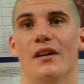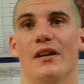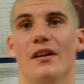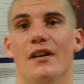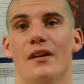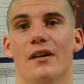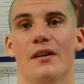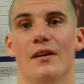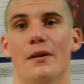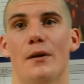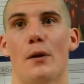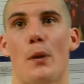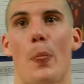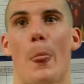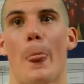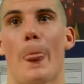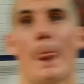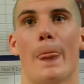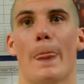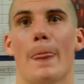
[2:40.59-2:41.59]
the one
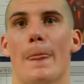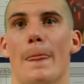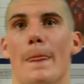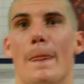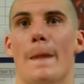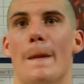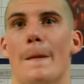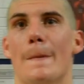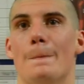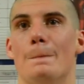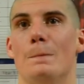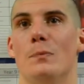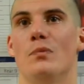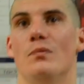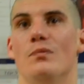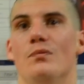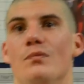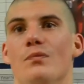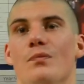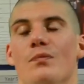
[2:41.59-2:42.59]
that has always keeps
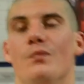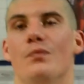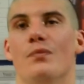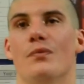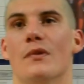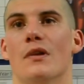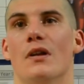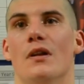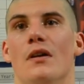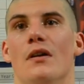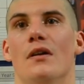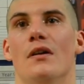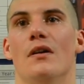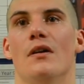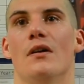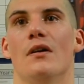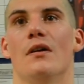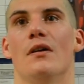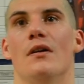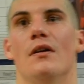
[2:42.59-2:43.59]
sticking about, Johnny
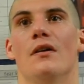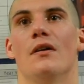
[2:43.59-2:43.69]
Coyle.